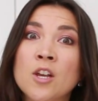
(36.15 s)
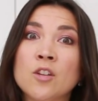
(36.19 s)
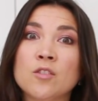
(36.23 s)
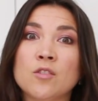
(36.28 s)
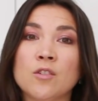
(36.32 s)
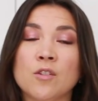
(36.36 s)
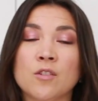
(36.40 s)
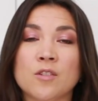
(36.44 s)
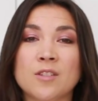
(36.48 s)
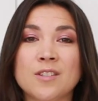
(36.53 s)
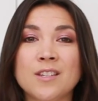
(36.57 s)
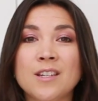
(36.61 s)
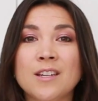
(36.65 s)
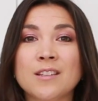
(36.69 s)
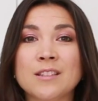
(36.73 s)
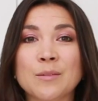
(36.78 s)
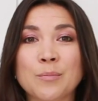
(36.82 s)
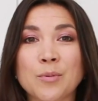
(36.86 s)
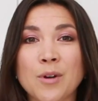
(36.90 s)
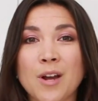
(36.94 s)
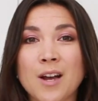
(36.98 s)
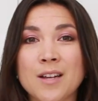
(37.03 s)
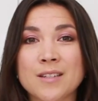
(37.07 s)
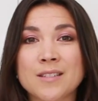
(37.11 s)
So you're seeing the
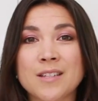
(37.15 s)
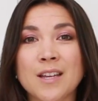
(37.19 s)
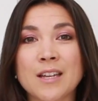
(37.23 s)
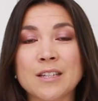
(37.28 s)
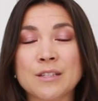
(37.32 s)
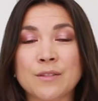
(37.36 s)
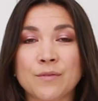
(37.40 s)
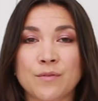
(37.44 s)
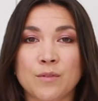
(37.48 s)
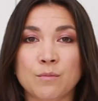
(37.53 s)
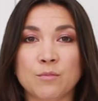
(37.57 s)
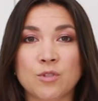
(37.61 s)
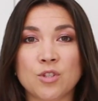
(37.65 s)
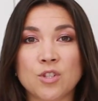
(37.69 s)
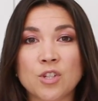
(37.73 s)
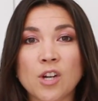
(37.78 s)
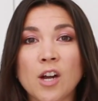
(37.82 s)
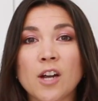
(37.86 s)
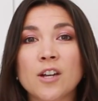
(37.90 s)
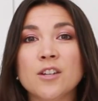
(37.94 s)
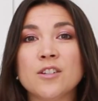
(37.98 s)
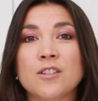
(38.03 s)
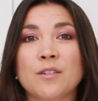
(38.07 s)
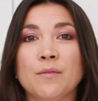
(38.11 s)
process from
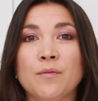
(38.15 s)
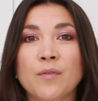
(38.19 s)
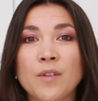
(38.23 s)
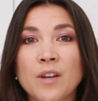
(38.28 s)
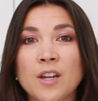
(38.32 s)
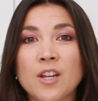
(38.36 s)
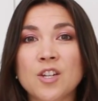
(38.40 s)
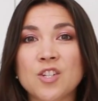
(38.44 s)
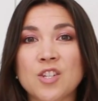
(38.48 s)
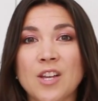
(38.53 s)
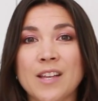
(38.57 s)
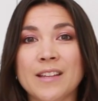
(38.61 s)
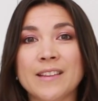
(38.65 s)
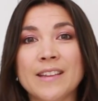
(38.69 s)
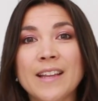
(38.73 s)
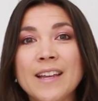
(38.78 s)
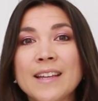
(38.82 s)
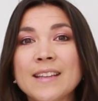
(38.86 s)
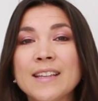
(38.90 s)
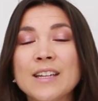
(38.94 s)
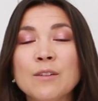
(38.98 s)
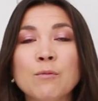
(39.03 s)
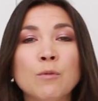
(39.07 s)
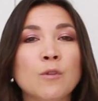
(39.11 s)
start to finish, and
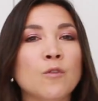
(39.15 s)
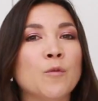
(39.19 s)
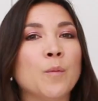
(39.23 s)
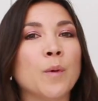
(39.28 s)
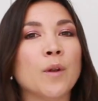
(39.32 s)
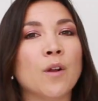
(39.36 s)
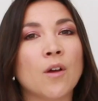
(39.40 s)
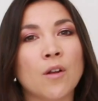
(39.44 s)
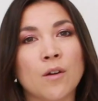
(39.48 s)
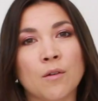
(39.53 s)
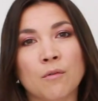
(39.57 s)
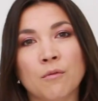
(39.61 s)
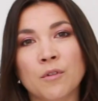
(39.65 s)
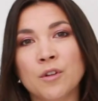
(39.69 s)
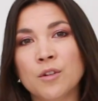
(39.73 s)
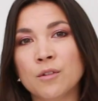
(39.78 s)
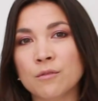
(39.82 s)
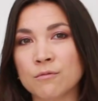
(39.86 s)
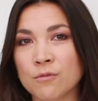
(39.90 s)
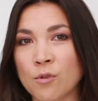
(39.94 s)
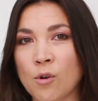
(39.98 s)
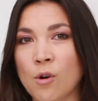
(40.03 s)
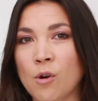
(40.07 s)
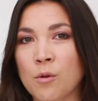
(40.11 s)
lately we've been on a
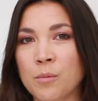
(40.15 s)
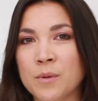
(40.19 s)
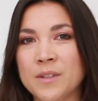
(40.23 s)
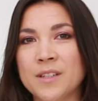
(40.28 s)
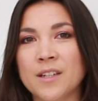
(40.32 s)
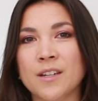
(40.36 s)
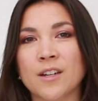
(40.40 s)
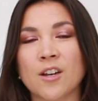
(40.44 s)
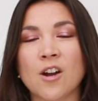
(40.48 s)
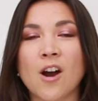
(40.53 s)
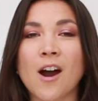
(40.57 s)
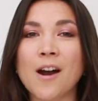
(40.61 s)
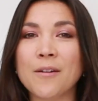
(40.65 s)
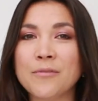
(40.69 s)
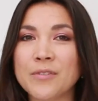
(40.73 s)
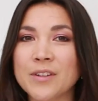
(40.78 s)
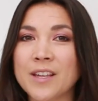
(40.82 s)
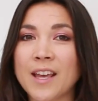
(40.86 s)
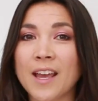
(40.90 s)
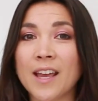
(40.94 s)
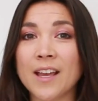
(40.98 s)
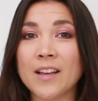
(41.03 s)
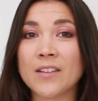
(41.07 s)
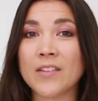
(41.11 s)
real roll. We did a
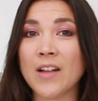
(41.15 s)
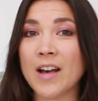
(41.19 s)
coffee cake